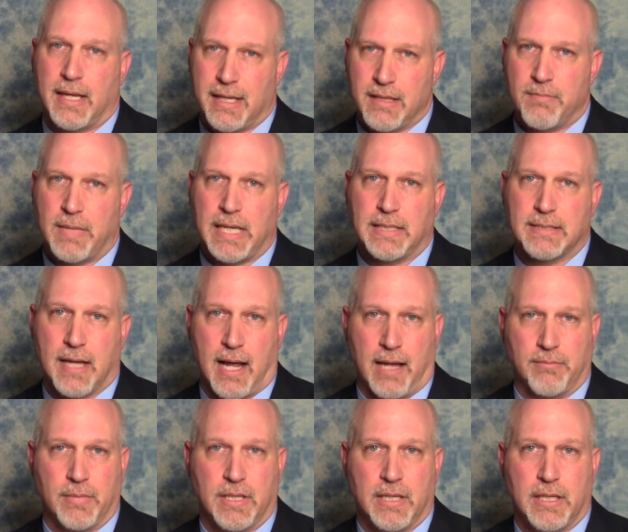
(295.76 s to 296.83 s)
In the
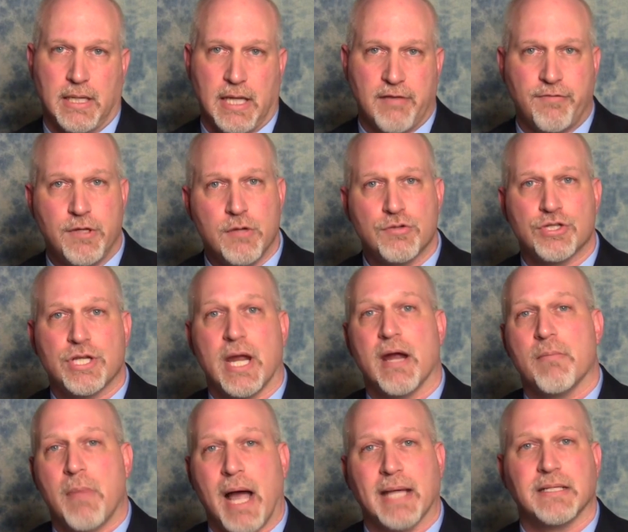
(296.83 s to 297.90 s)
meantime, if you
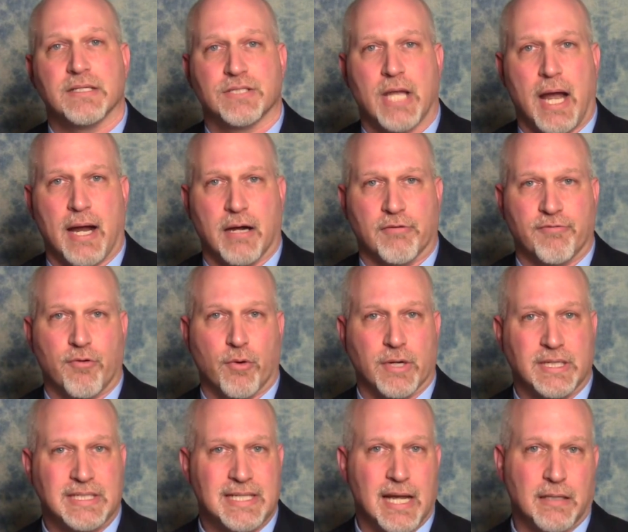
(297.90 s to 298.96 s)
share my desire for
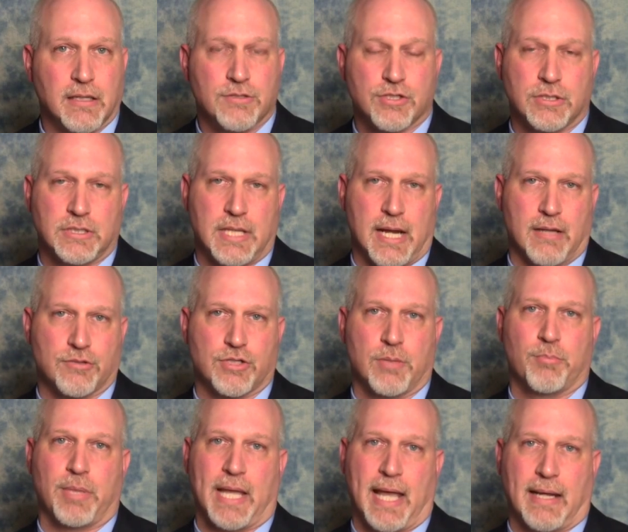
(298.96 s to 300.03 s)
intelligent
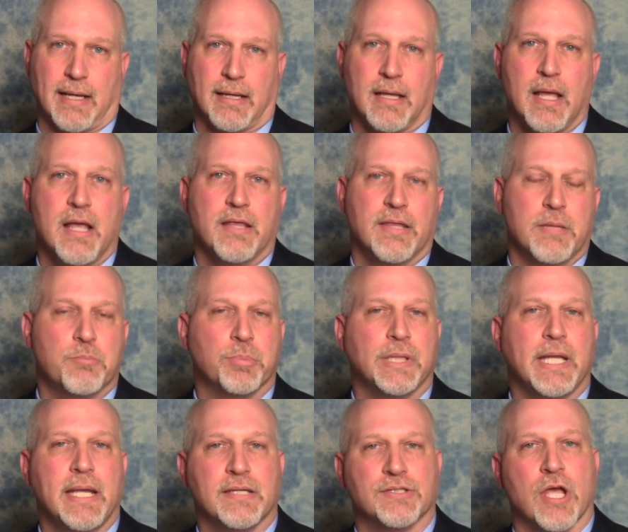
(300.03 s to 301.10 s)
township planning, then
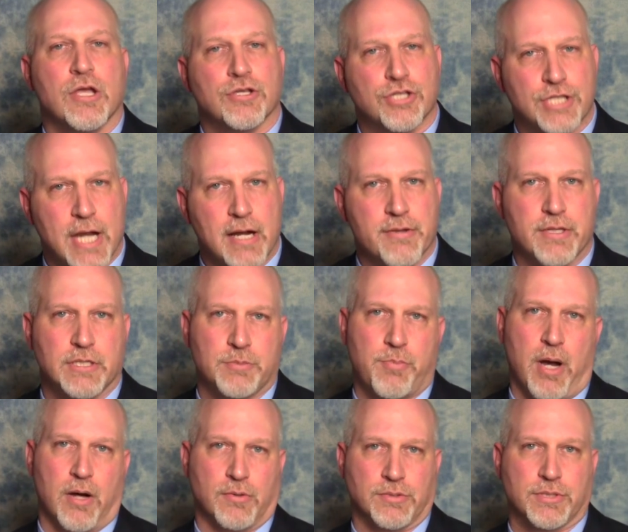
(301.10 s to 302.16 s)
please share this
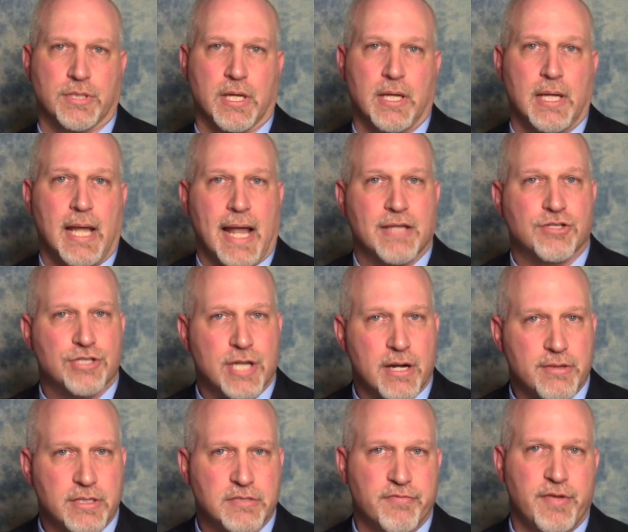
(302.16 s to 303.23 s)
post and
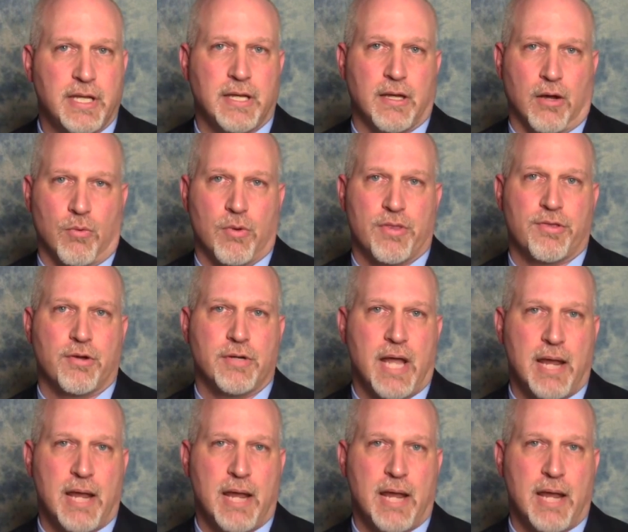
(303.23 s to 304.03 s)
share this video with your